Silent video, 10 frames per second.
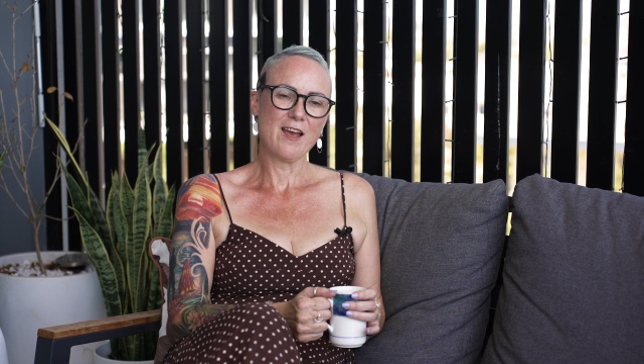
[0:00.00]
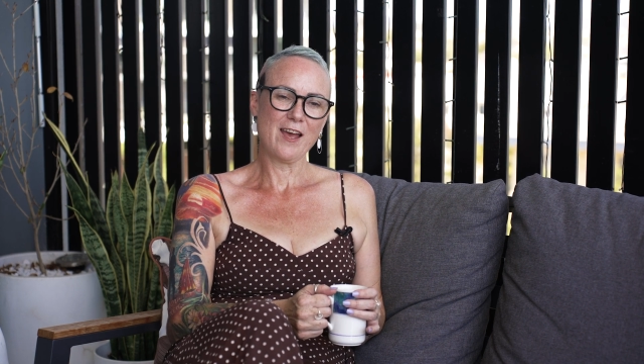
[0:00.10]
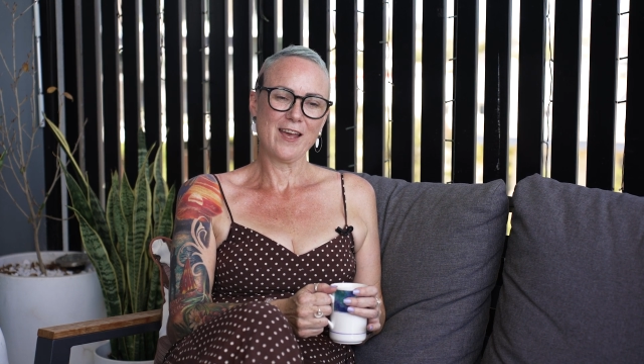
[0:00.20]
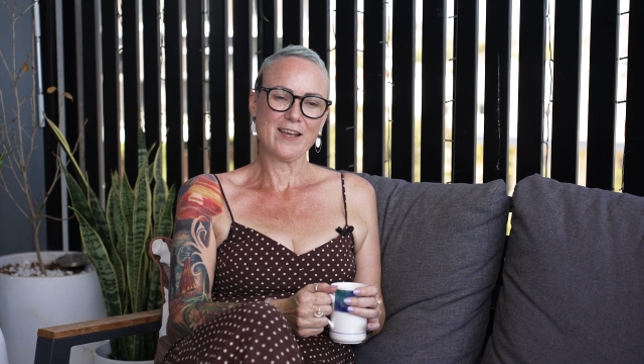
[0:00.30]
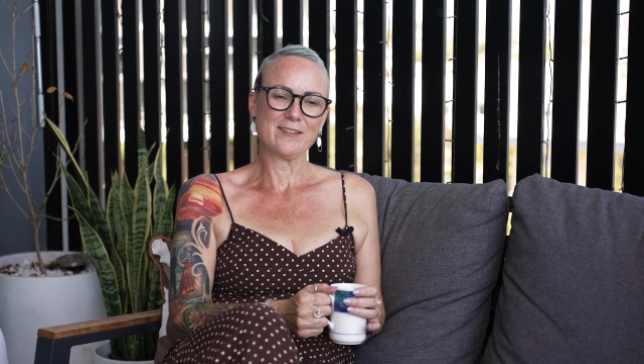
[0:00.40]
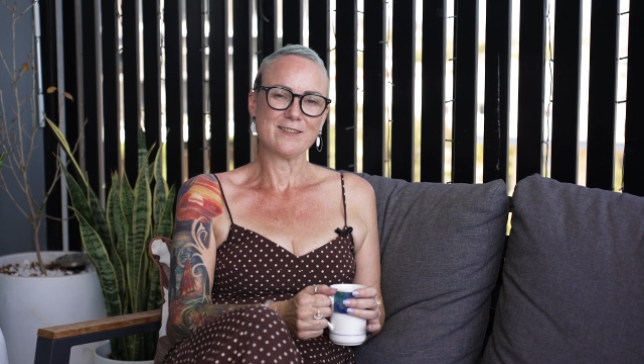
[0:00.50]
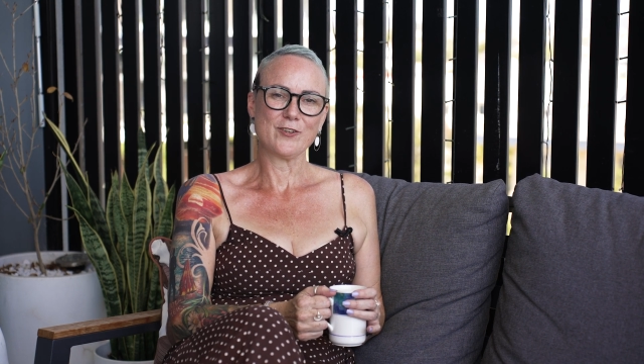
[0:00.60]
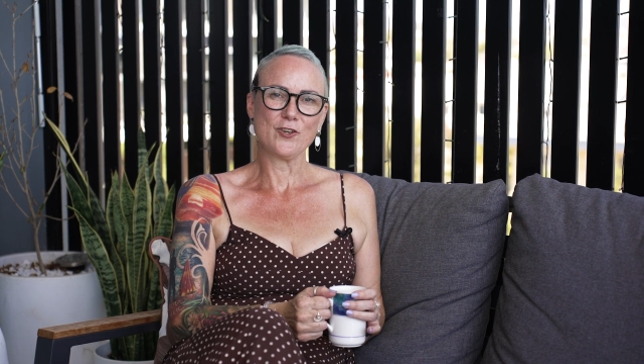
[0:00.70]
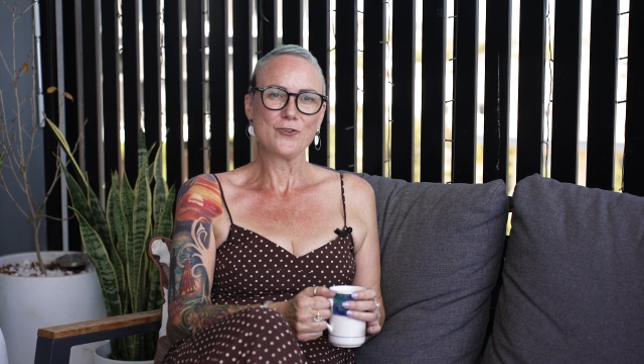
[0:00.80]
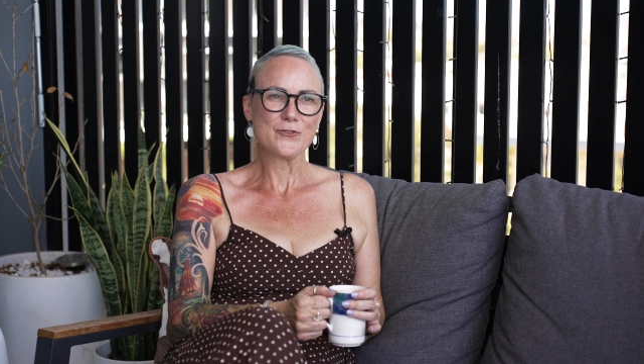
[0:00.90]
And
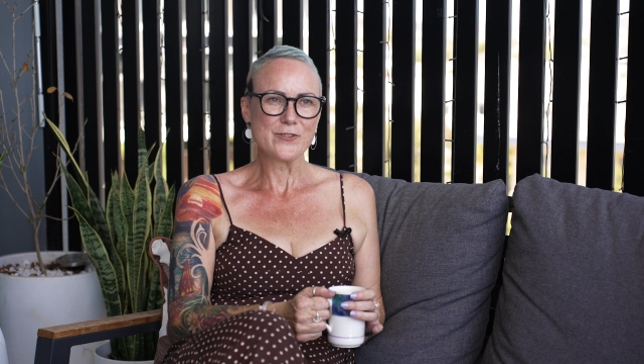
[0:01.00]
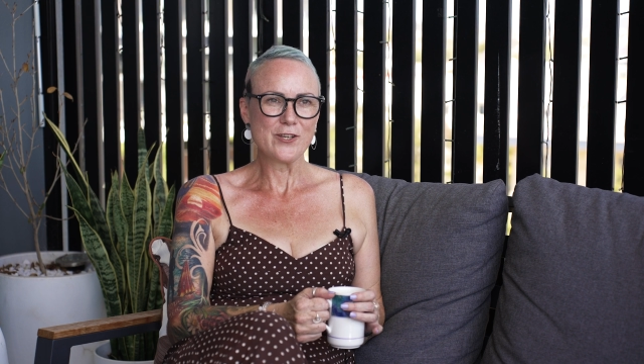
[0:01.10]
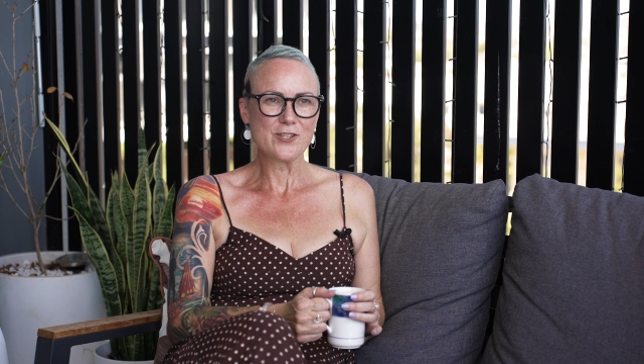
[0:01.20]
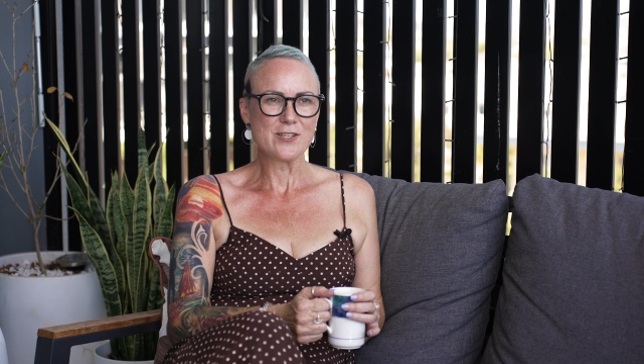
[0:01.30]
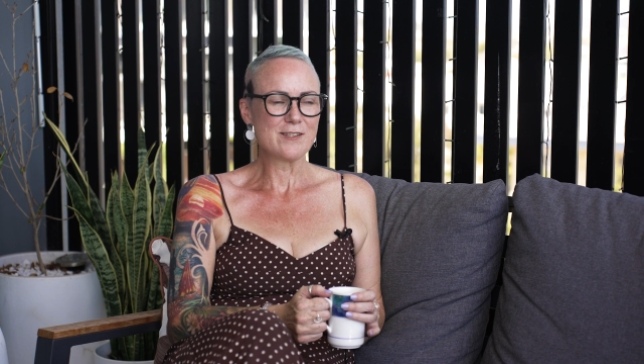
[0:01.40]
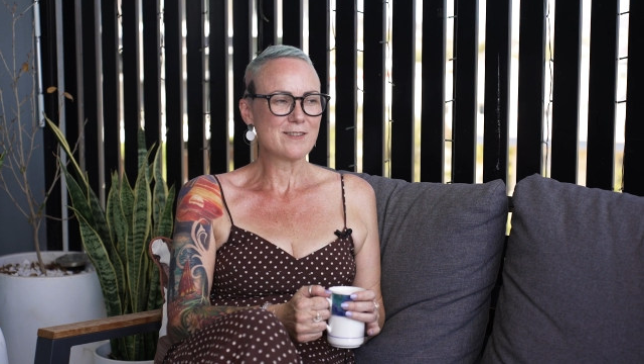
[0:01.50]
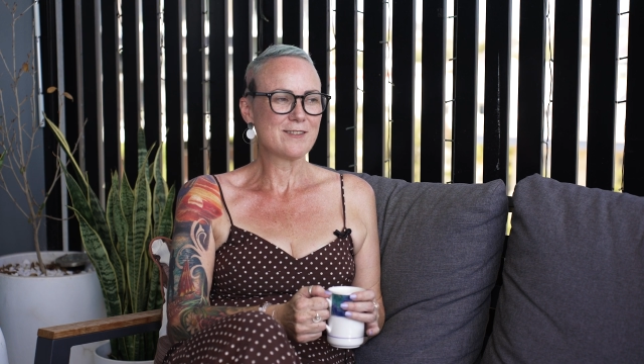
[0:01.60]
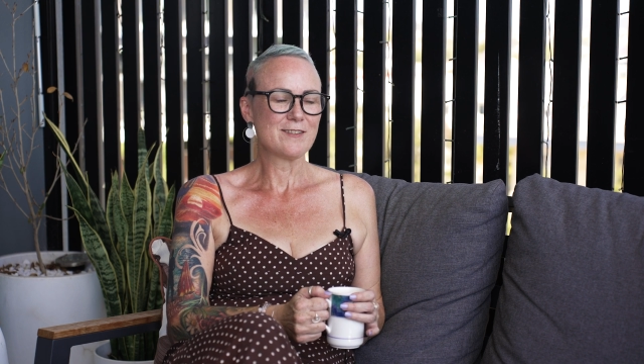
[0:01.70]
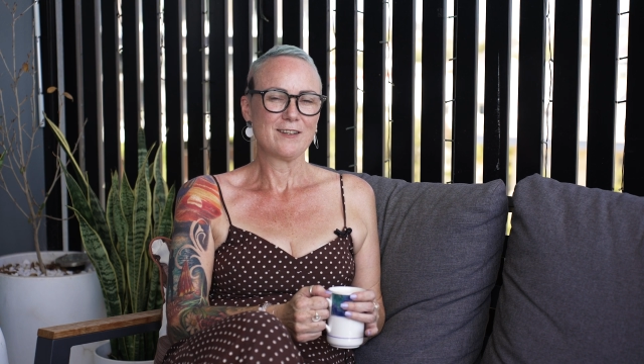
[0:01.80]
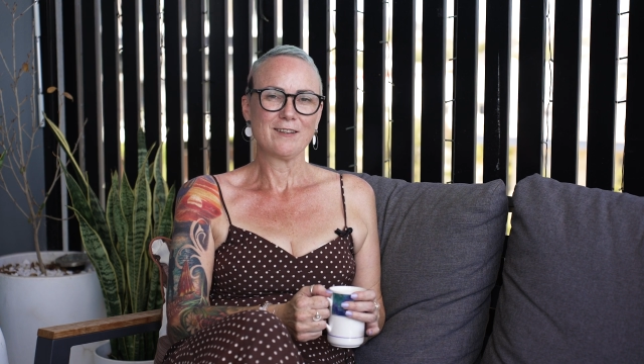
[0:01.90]
Google
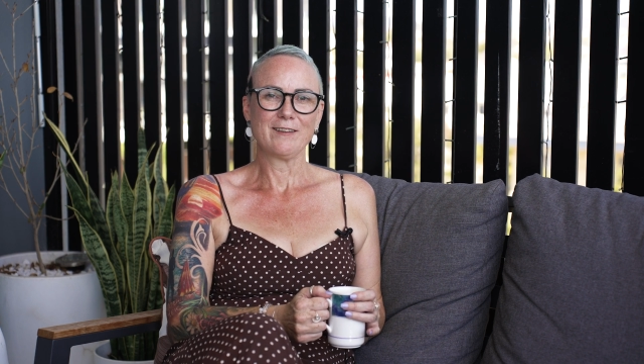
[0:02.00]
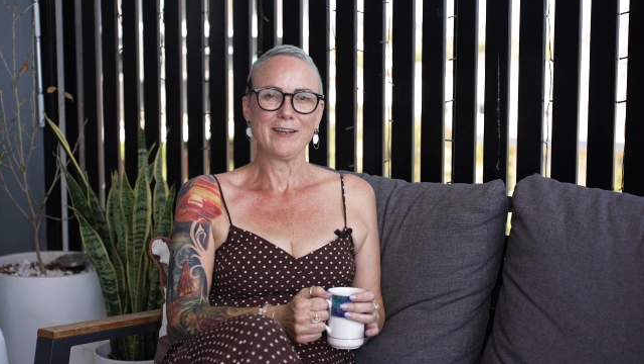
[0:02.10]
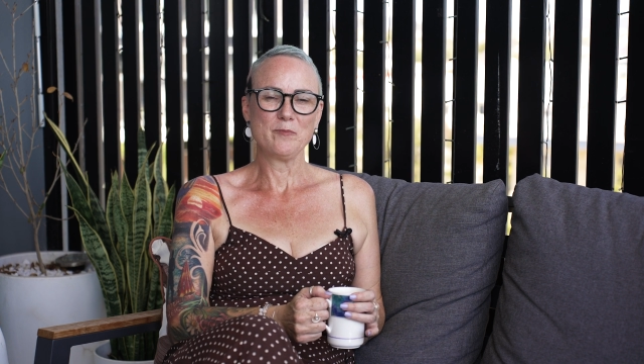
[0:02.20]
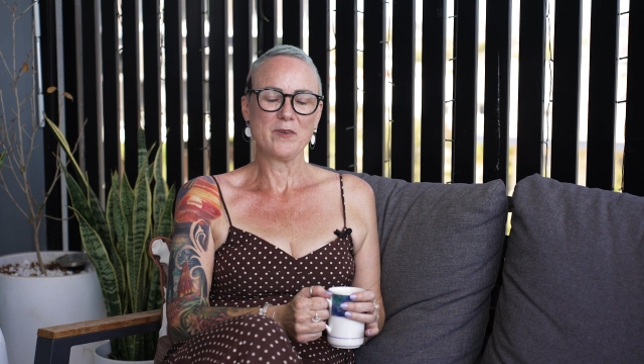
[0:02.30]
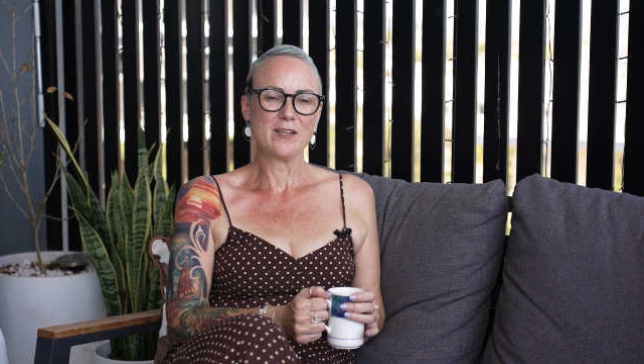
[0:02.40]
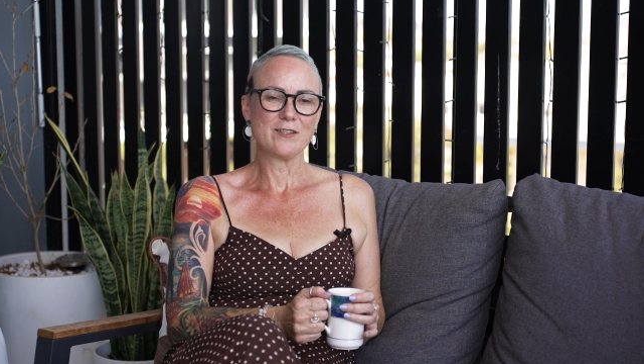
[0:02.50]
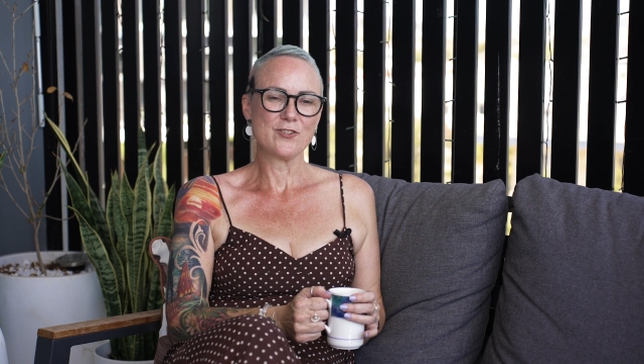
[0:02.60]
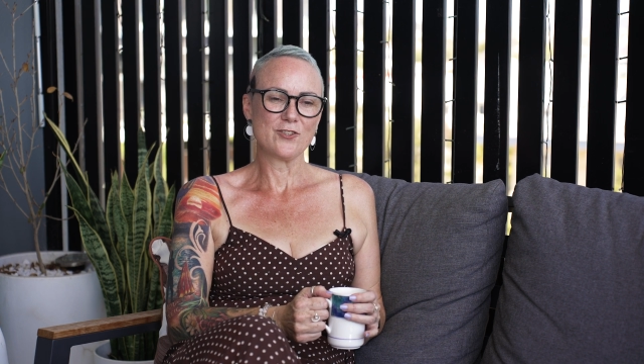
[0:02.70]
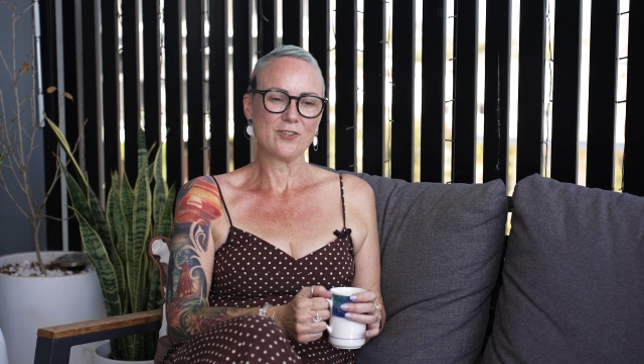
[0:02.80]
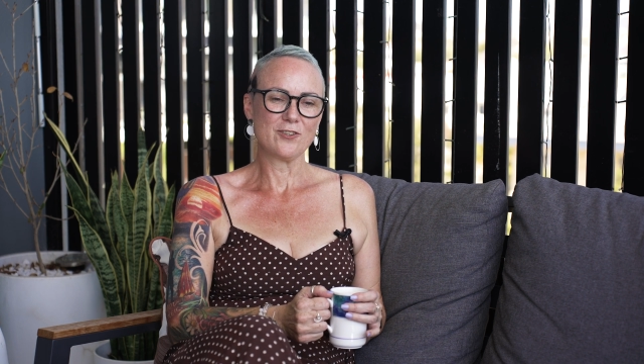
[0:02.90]
searches led me
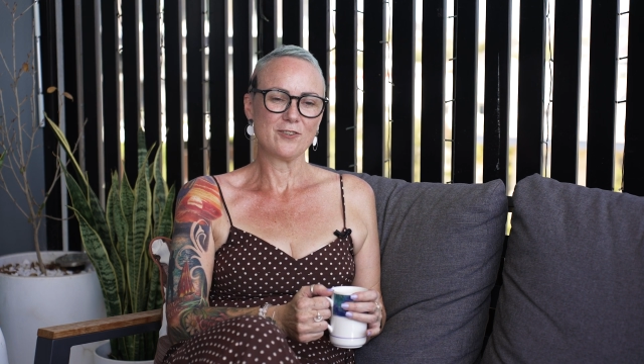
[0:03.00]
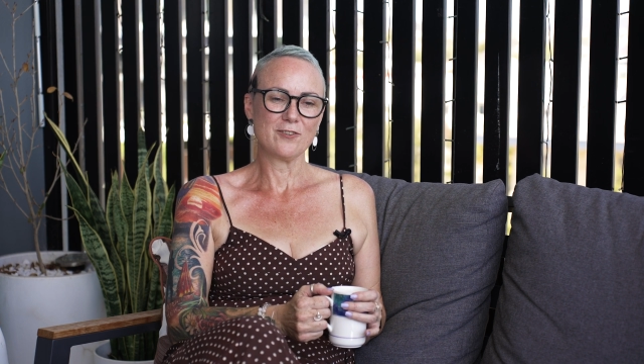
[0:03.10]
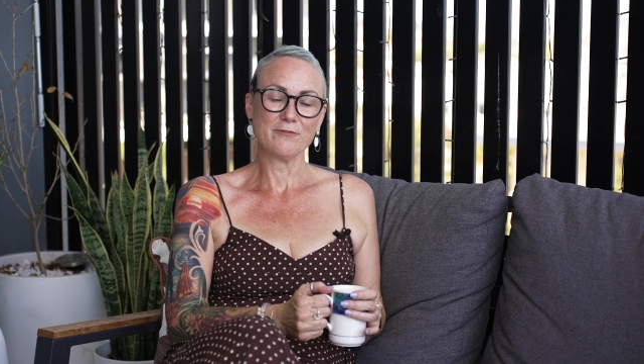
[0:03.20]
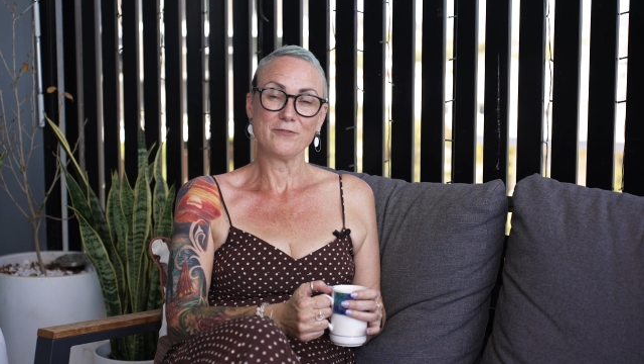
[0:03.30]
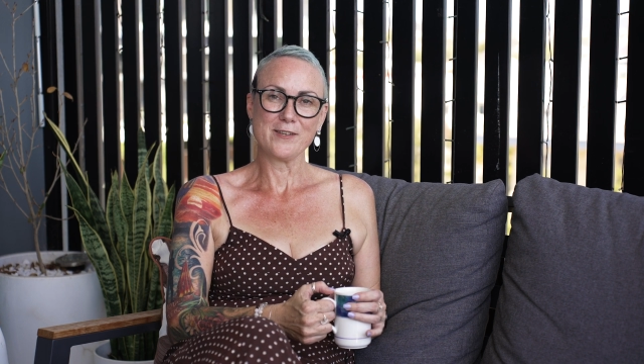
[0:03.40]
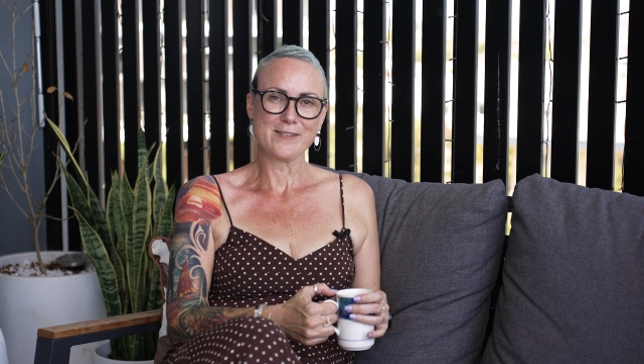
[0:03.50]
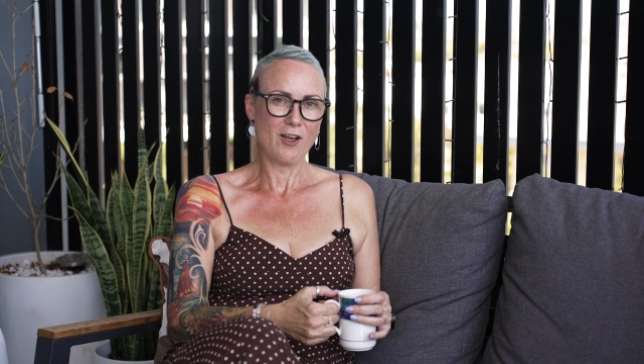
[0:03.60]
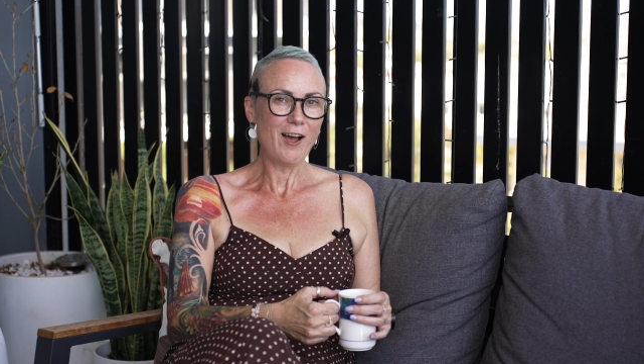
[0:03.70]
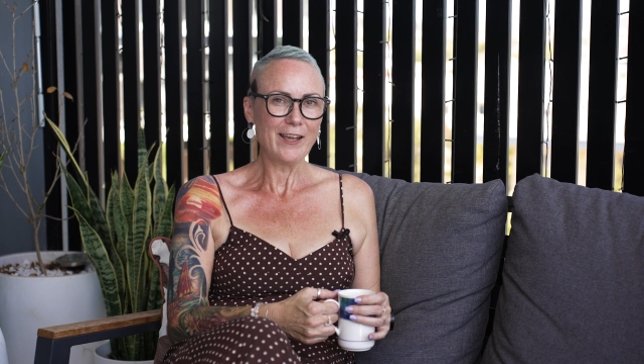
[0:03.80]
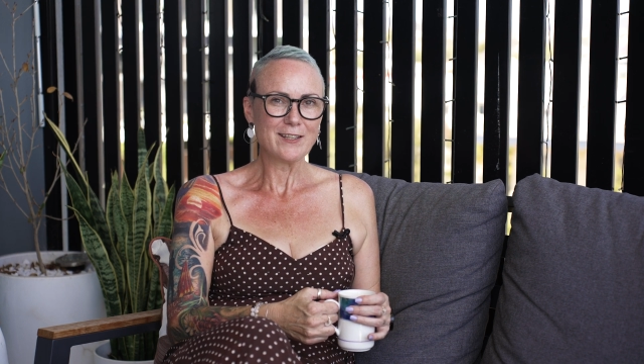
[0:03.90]
to First
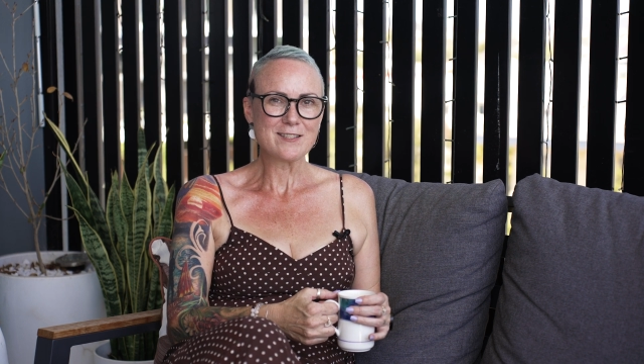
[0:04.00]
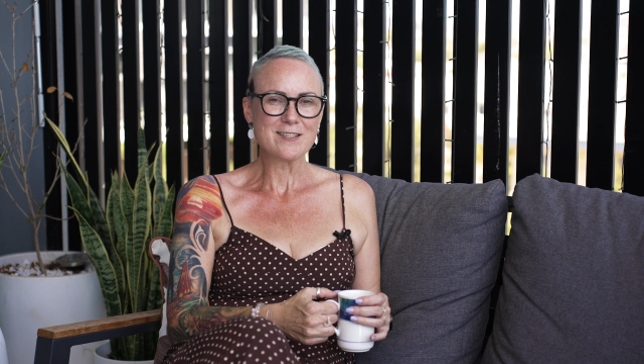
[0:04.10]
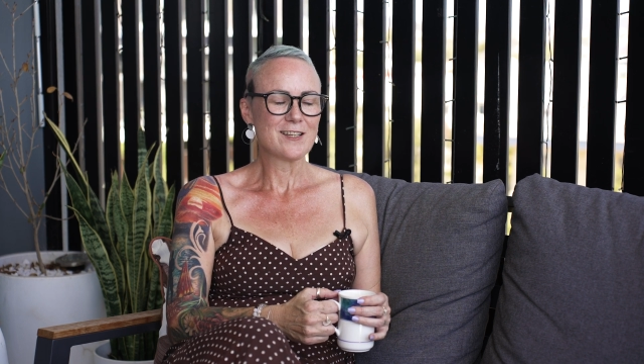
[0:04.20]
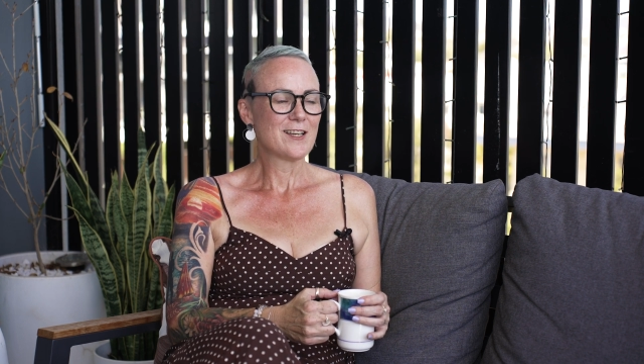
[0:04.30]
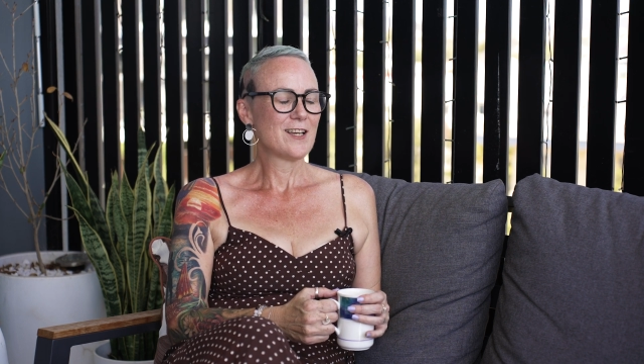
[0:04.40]
Light,